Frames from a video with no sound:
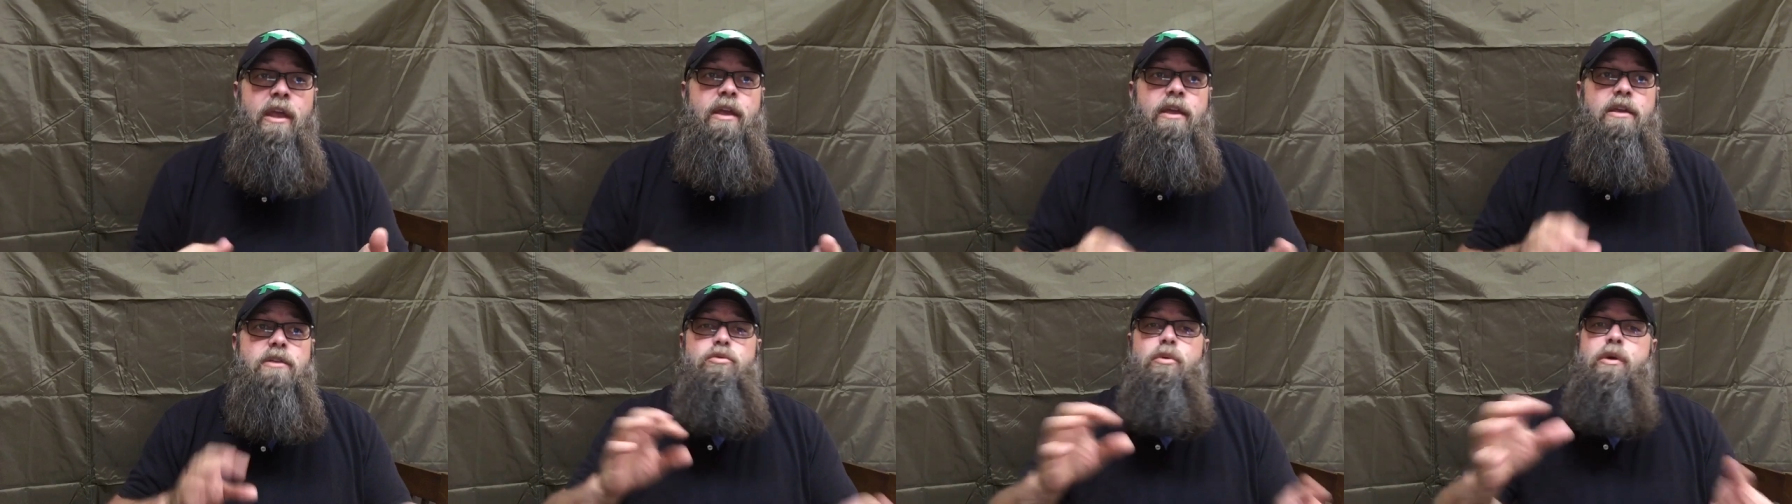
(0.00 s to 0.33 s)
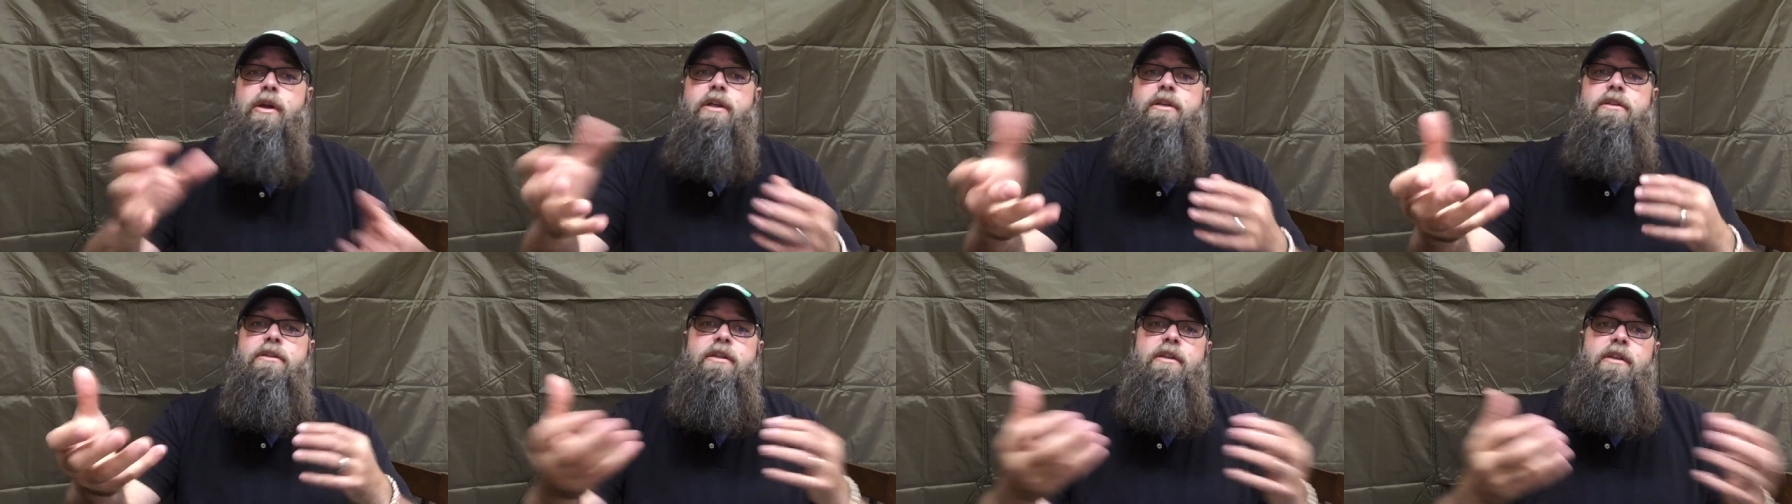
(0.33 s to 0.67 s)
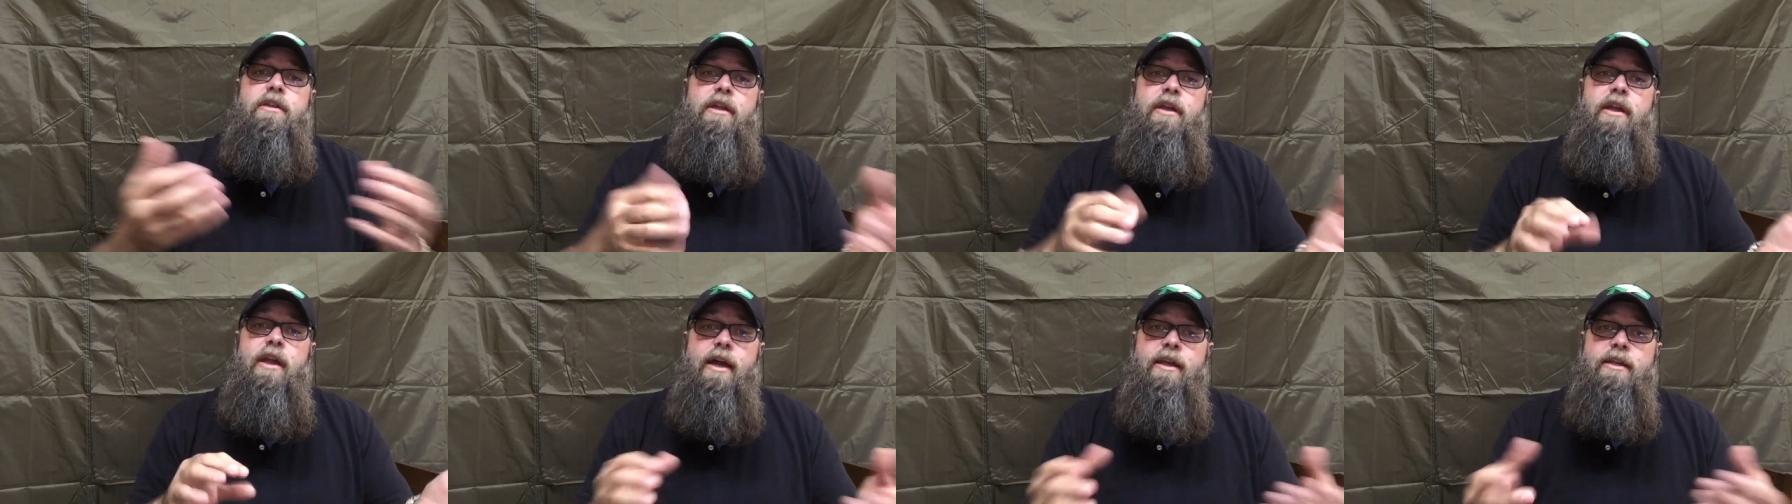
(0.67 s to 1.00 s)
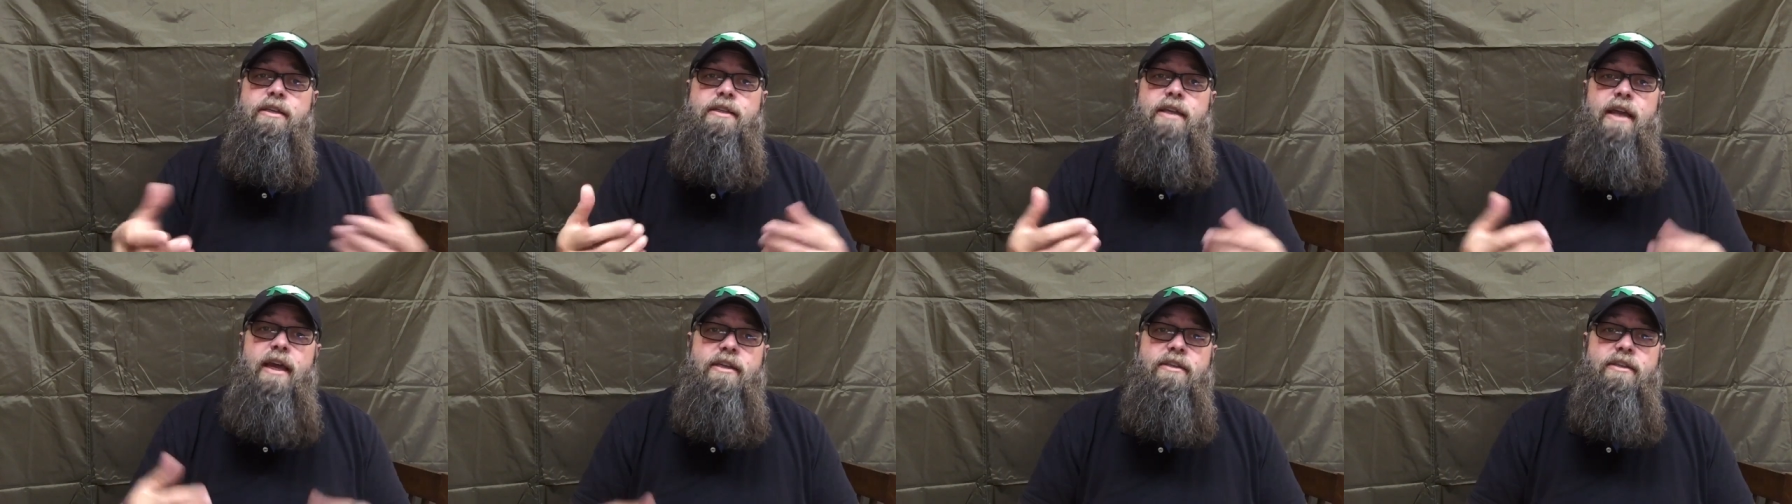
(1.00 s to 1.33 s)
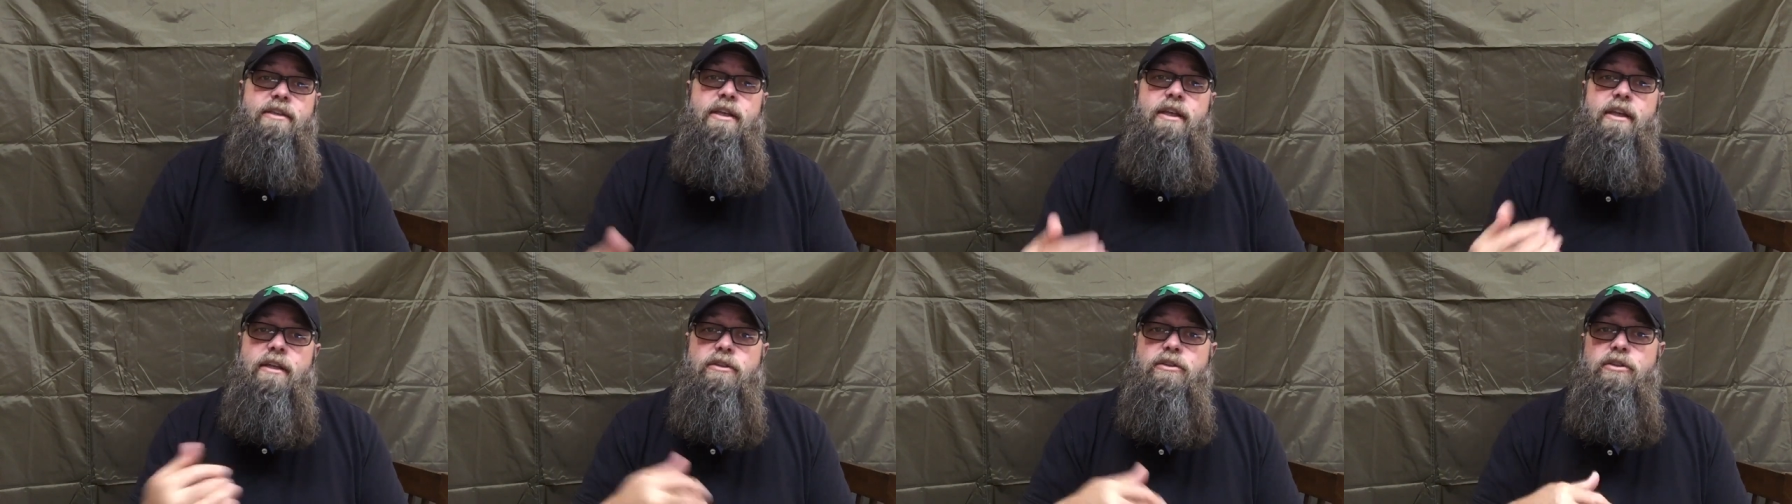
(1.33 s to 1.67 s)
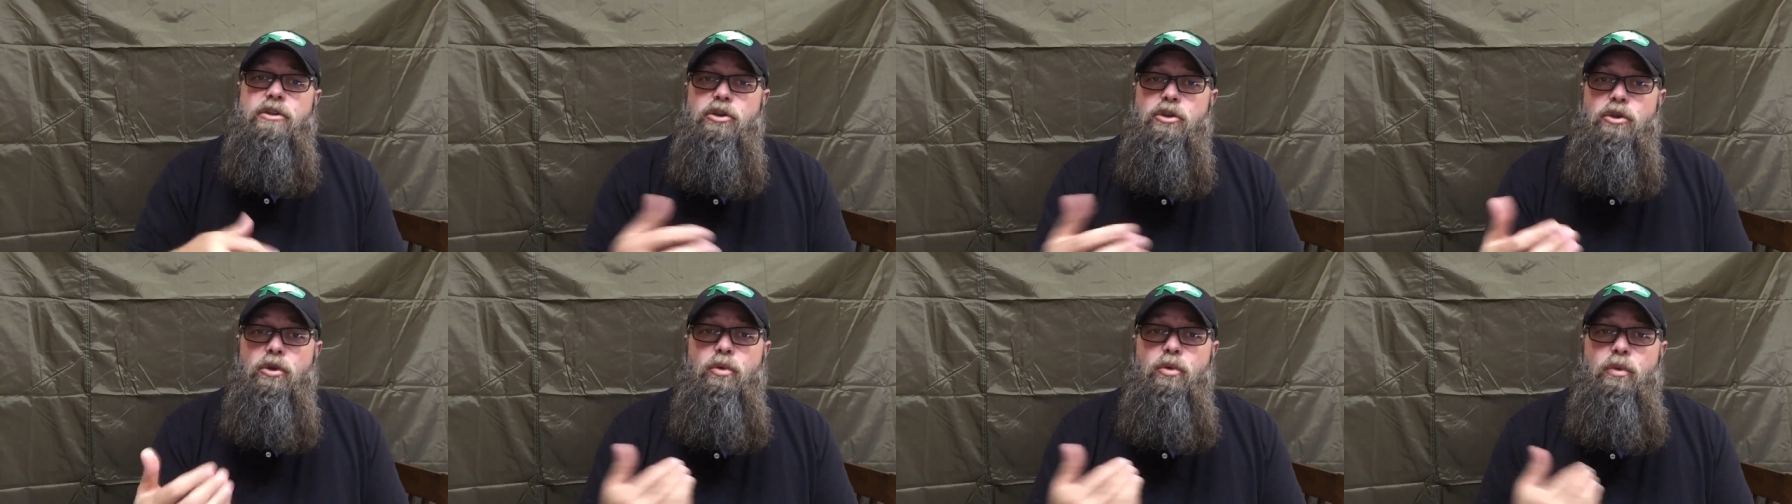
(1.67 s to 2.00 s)
is what is it that God is asking us
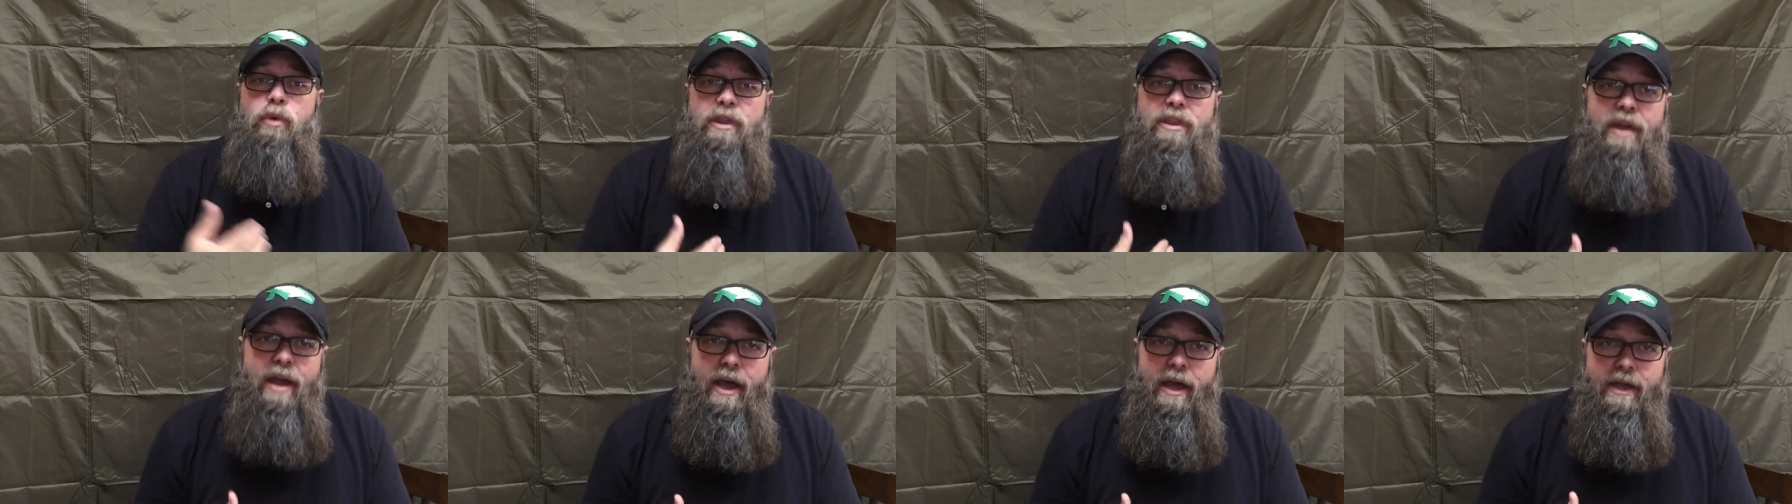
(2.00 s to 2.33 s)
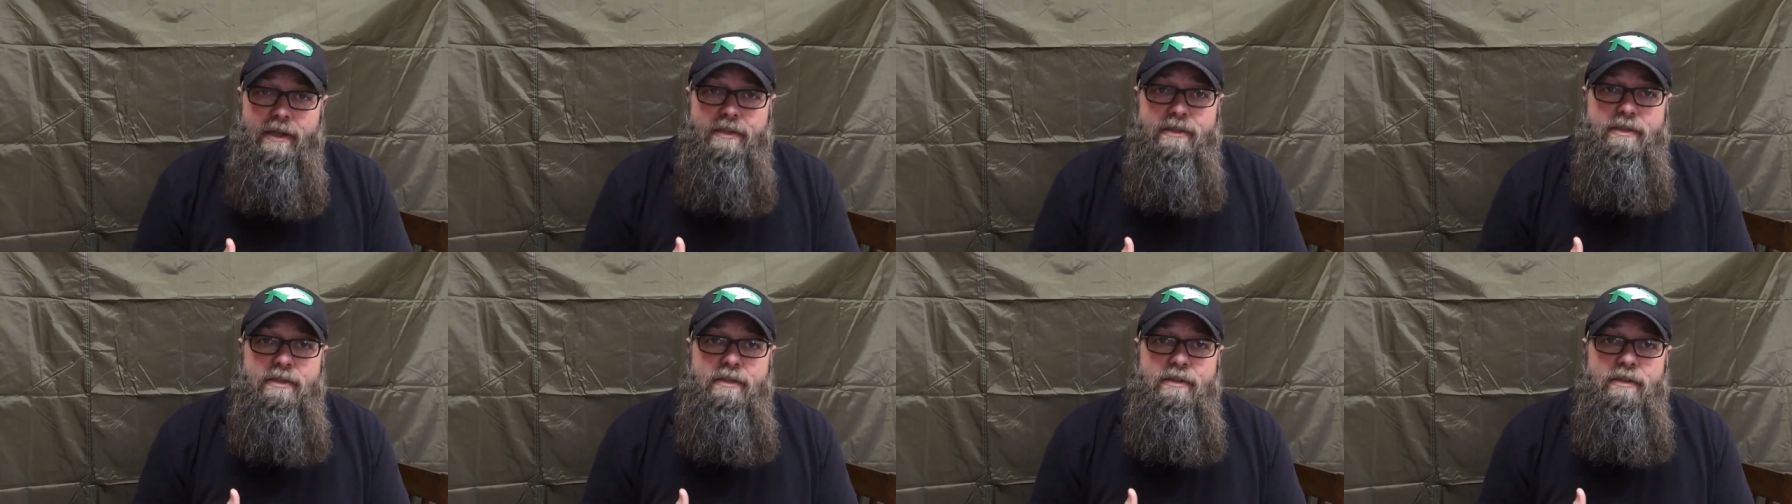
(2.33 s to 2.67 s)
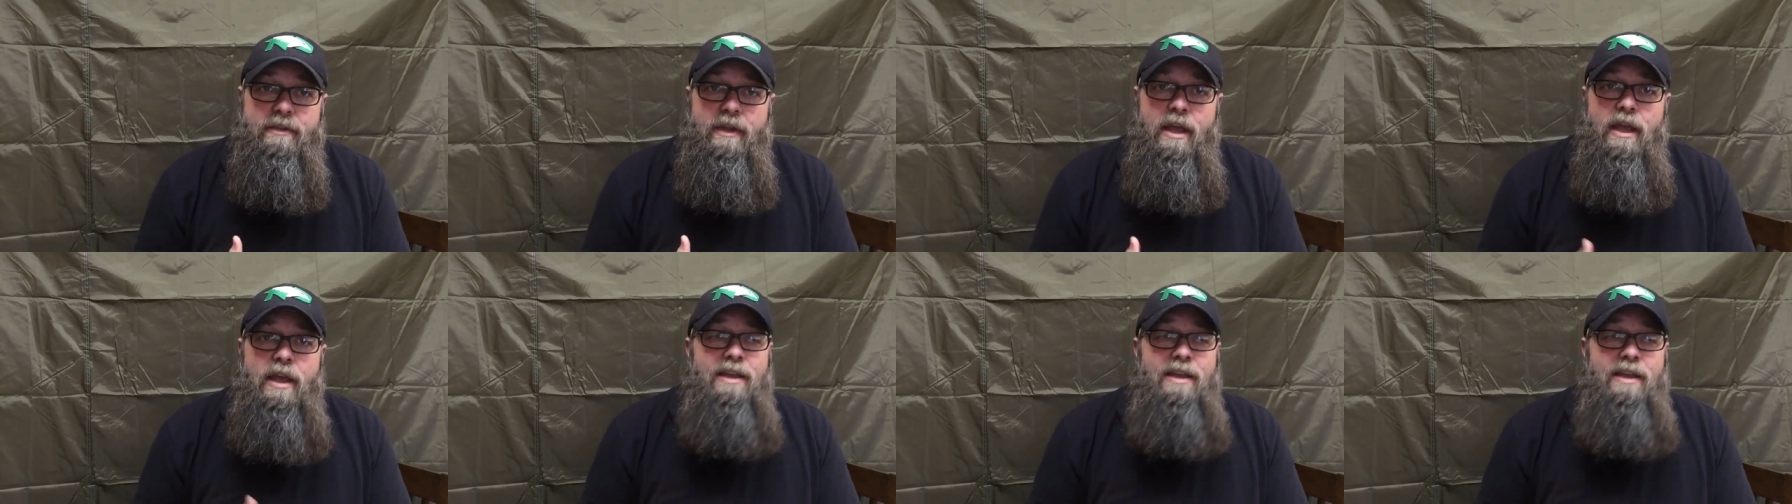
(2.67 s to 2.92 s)
to do with us,